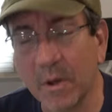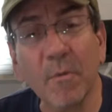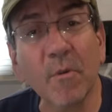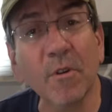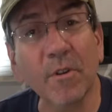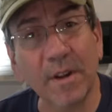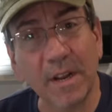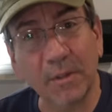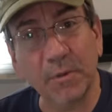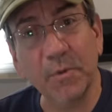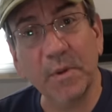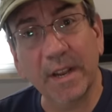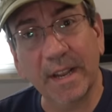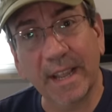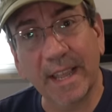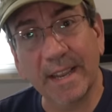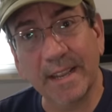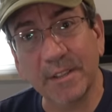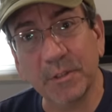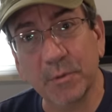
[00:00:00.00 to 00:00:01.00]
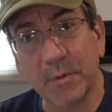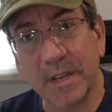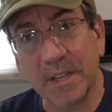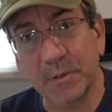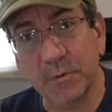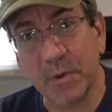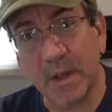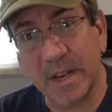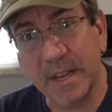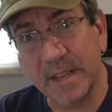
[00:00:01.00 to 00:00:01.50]
we were gonna do it again in
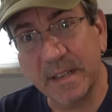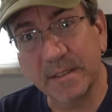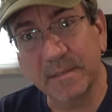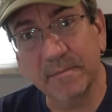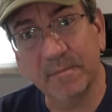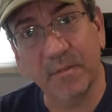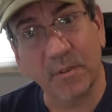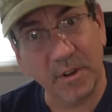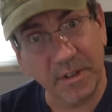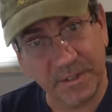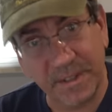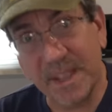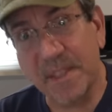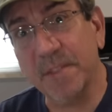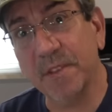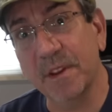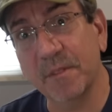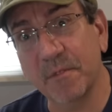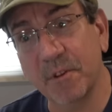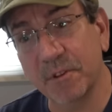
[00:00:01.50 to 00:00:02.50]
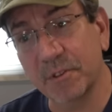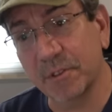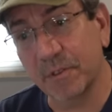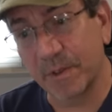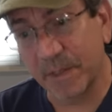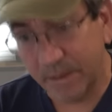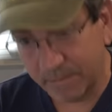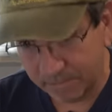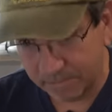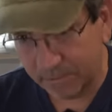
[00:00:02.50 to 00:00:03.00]
2020 for the 10th
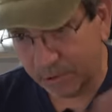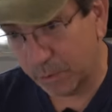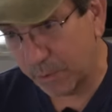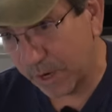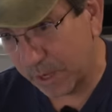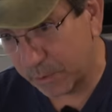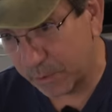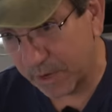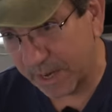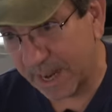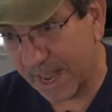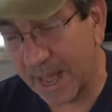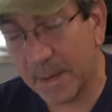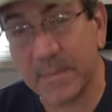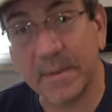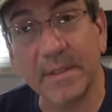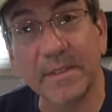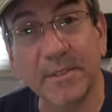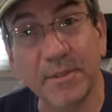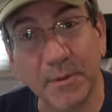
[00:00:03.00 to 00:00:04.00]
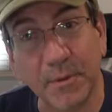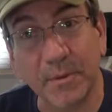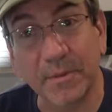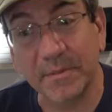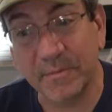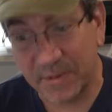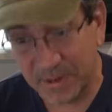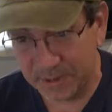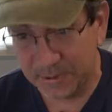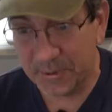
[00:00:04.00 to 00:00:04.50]
anniversary 2020 happened so
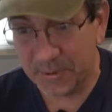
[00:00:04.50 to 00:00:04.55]
we're